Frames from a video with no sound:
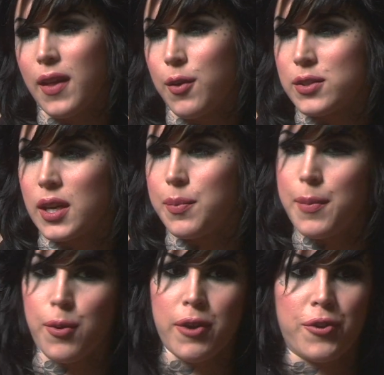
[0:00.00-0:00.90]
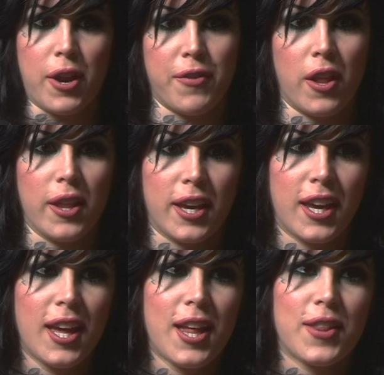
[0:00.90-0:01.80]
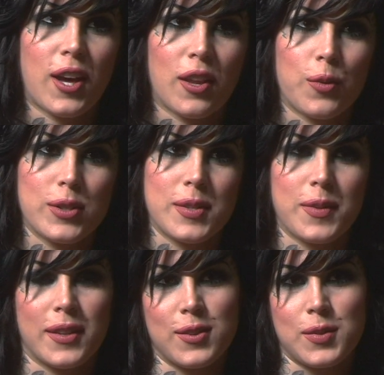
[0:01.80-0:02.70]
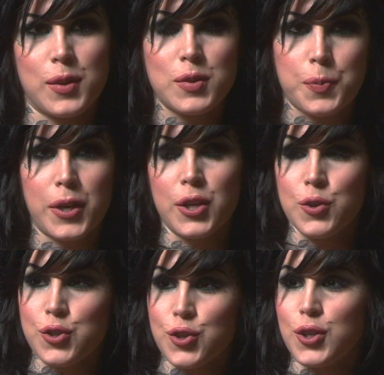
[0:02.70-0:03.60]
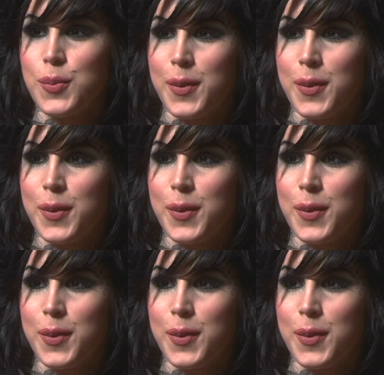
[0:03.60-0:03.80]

That was like my boyfriend. I felt like the color was something that was pretty neutral,